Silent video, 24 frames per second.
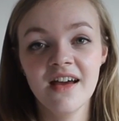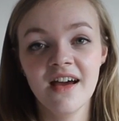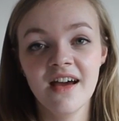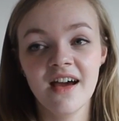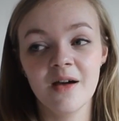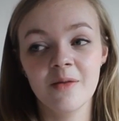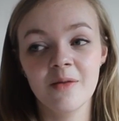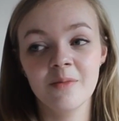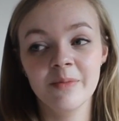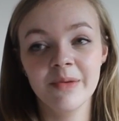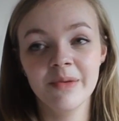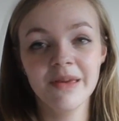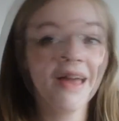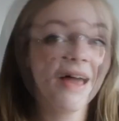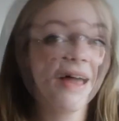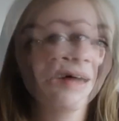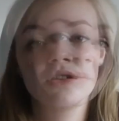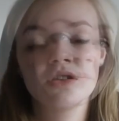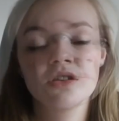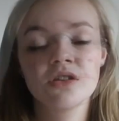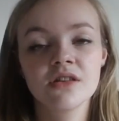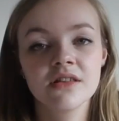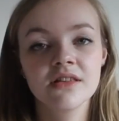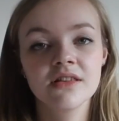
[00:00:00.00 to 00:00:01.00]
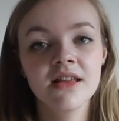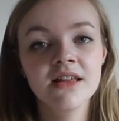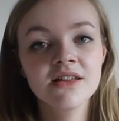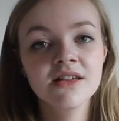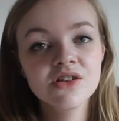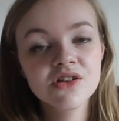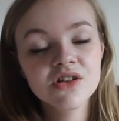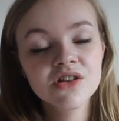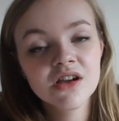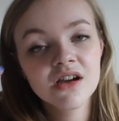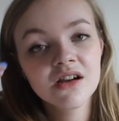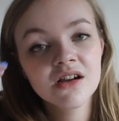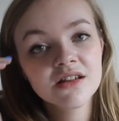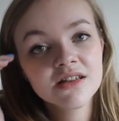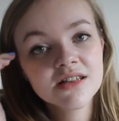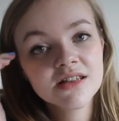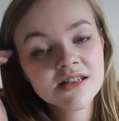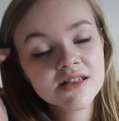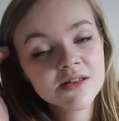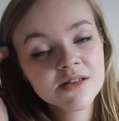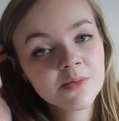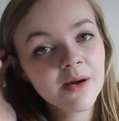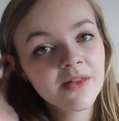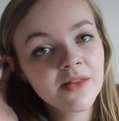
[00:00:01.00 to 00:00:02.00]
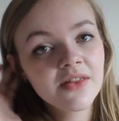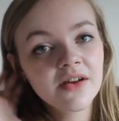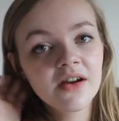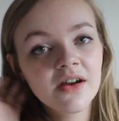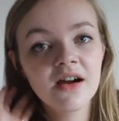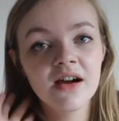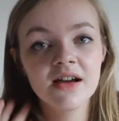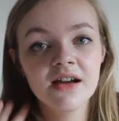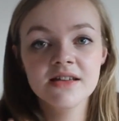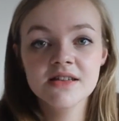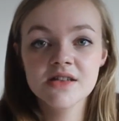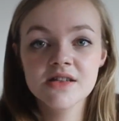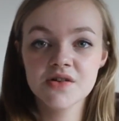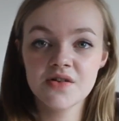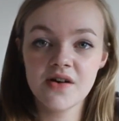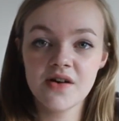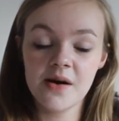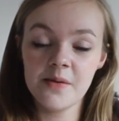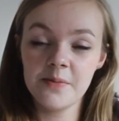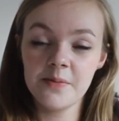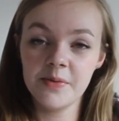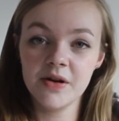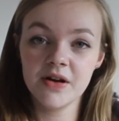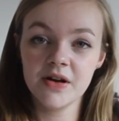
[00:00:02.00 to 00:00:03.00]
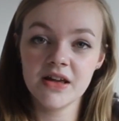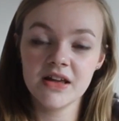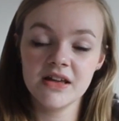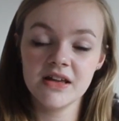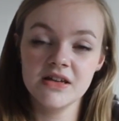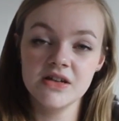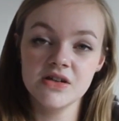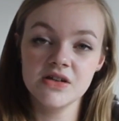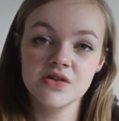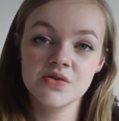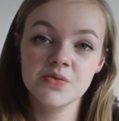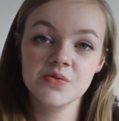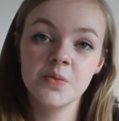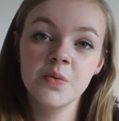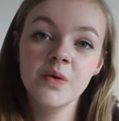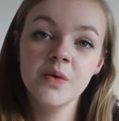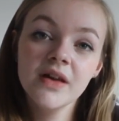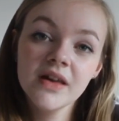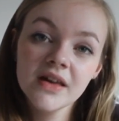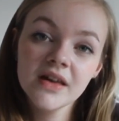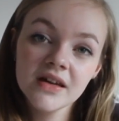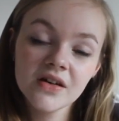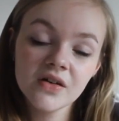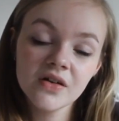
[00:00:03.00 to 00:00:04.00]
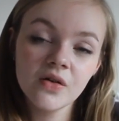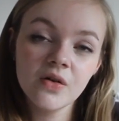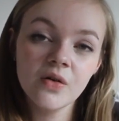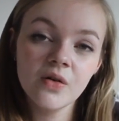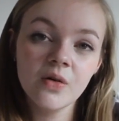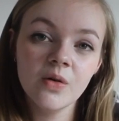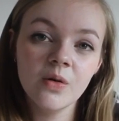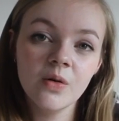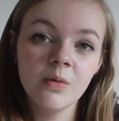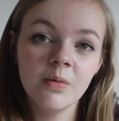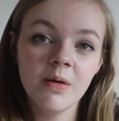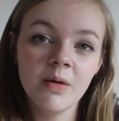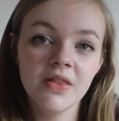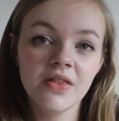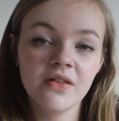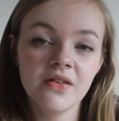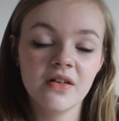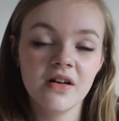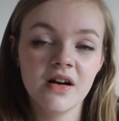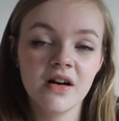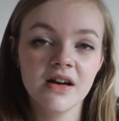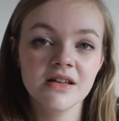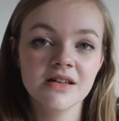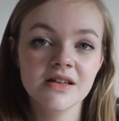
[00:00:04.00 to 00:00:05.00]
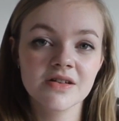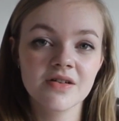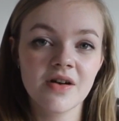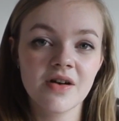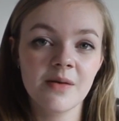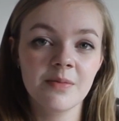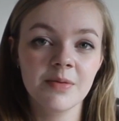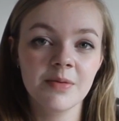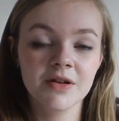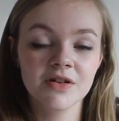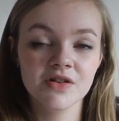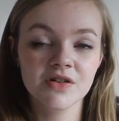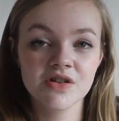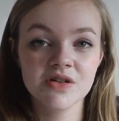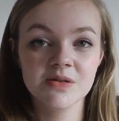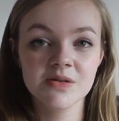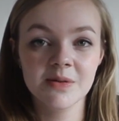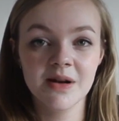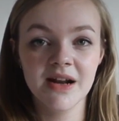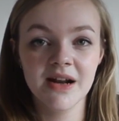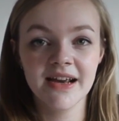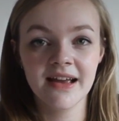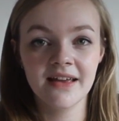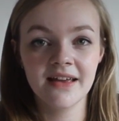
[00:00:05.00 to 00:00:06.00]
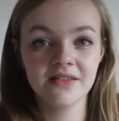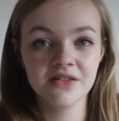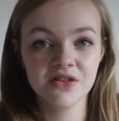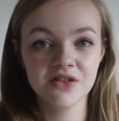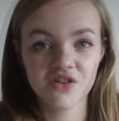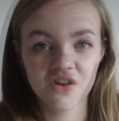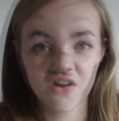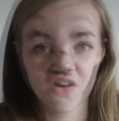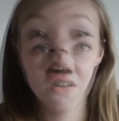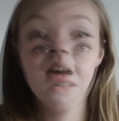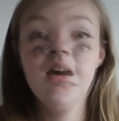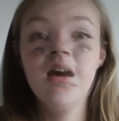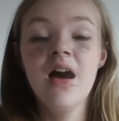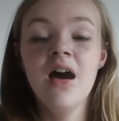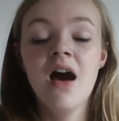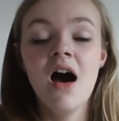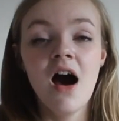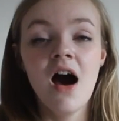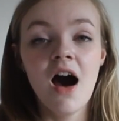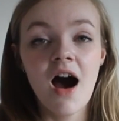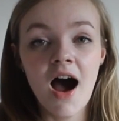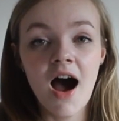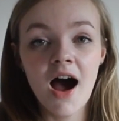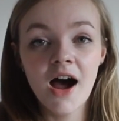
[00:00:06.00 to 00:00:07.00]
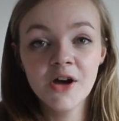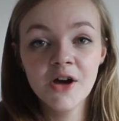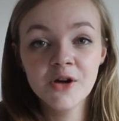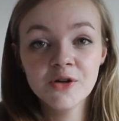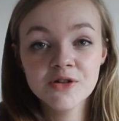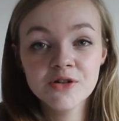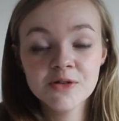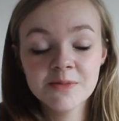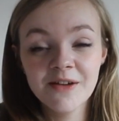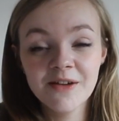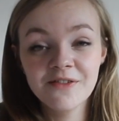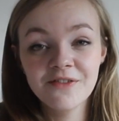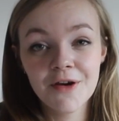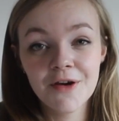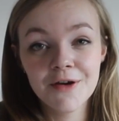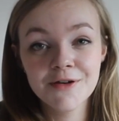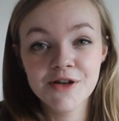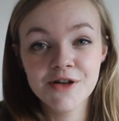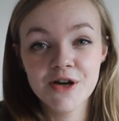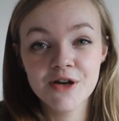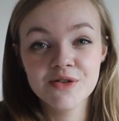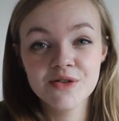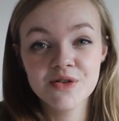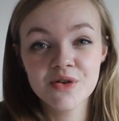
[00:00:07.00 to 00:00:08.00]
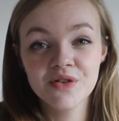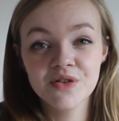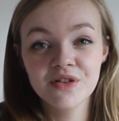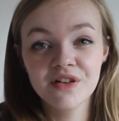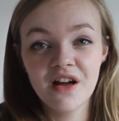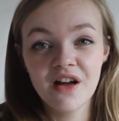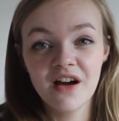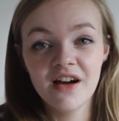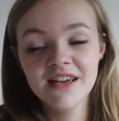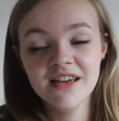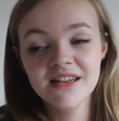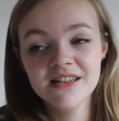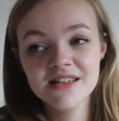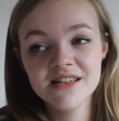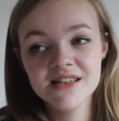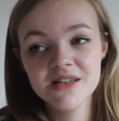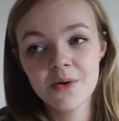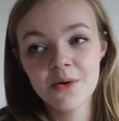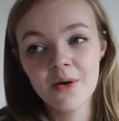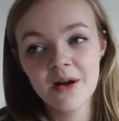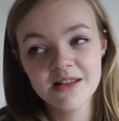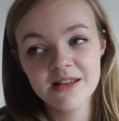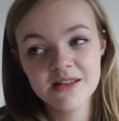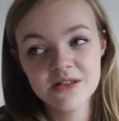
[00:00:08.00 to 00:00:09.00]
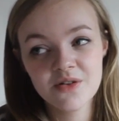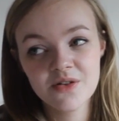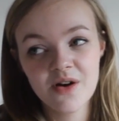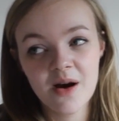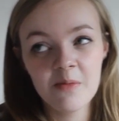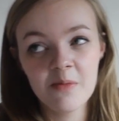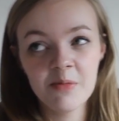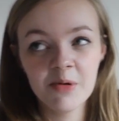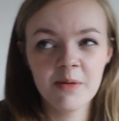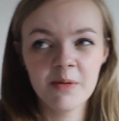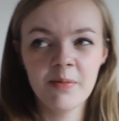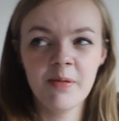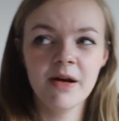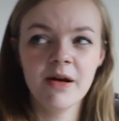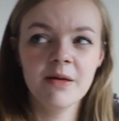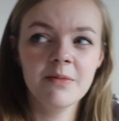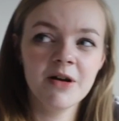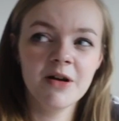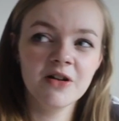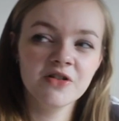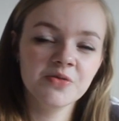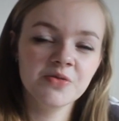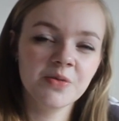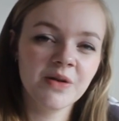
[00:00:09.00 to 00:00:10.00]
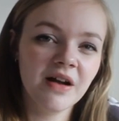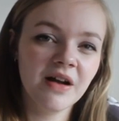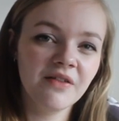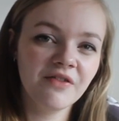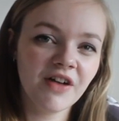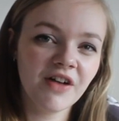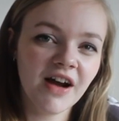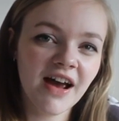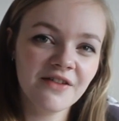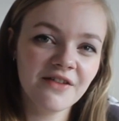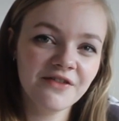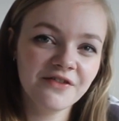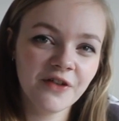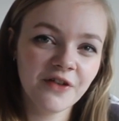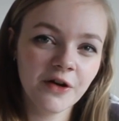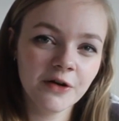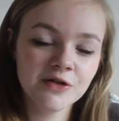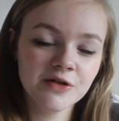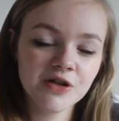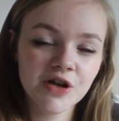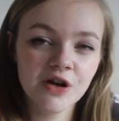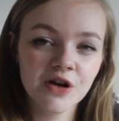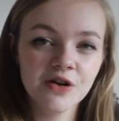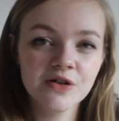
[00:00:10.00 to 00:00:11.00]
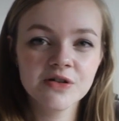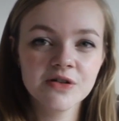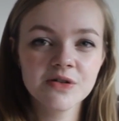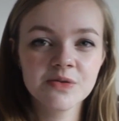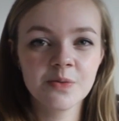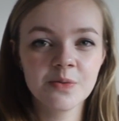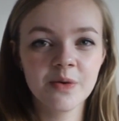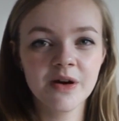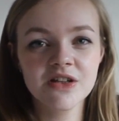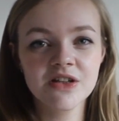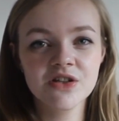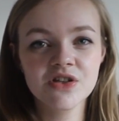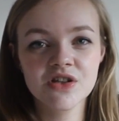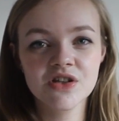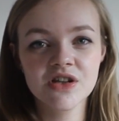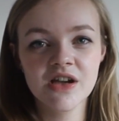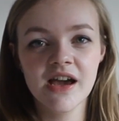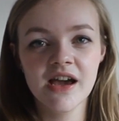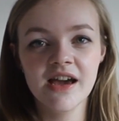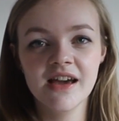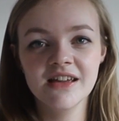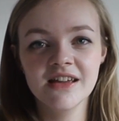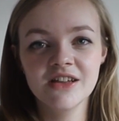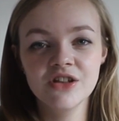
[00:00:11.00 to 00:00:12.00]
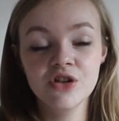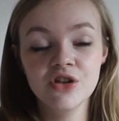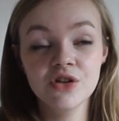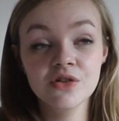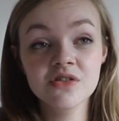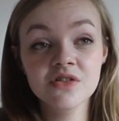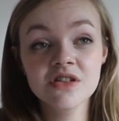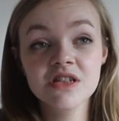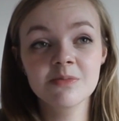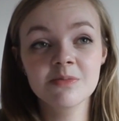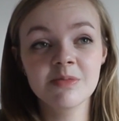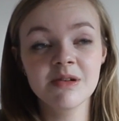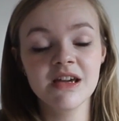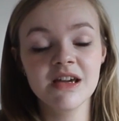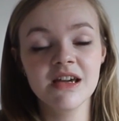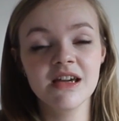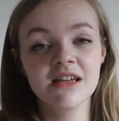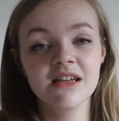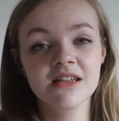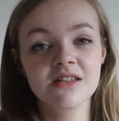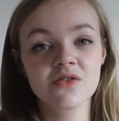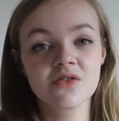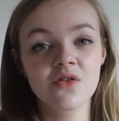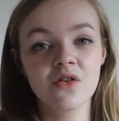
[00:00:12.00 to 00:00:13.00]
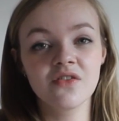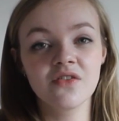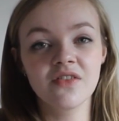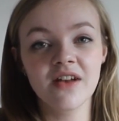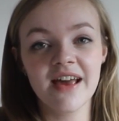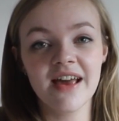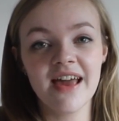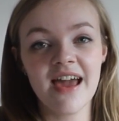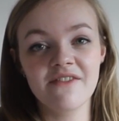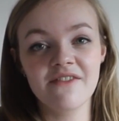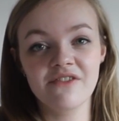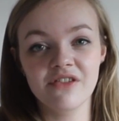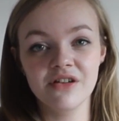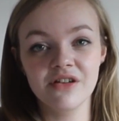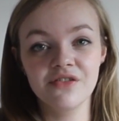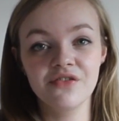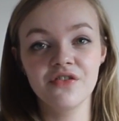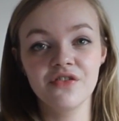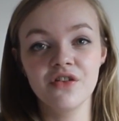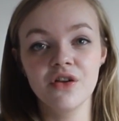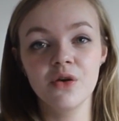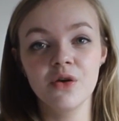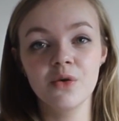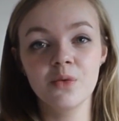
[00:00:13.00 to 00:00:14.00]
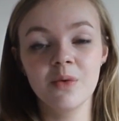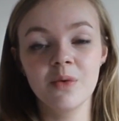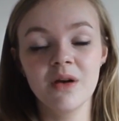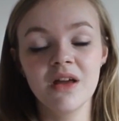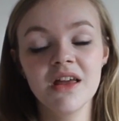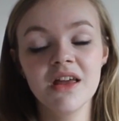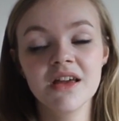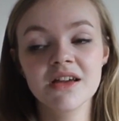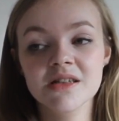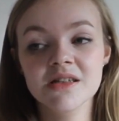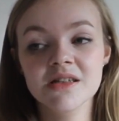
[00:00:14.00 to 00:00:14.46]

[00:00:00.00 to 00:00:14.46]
But yeah. Then she asks whether I scrapbook each week or whether I scrapbook just when I get the chance. I order my photos online, so I scrapbook pretty much whenever I have photos, which used to be sort of like every few weeks,